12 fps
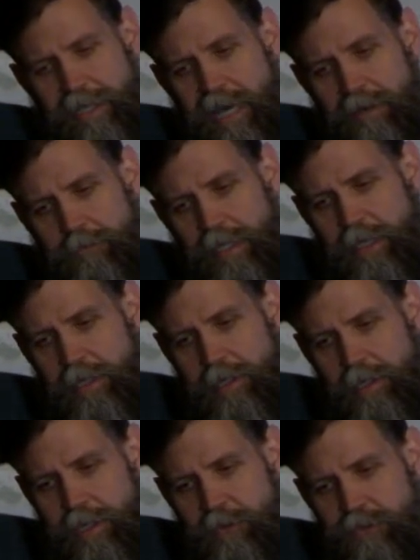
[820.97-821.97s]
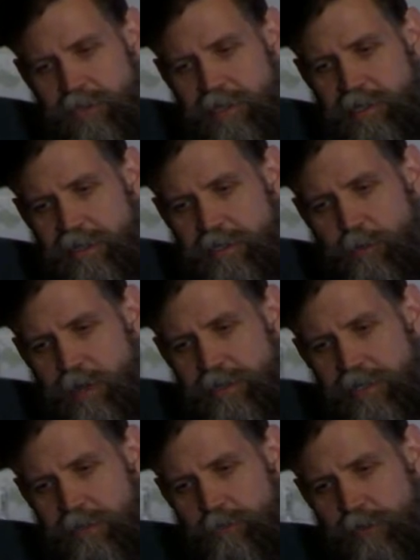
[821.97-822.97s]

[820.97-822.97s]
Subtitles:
got me interested in this project,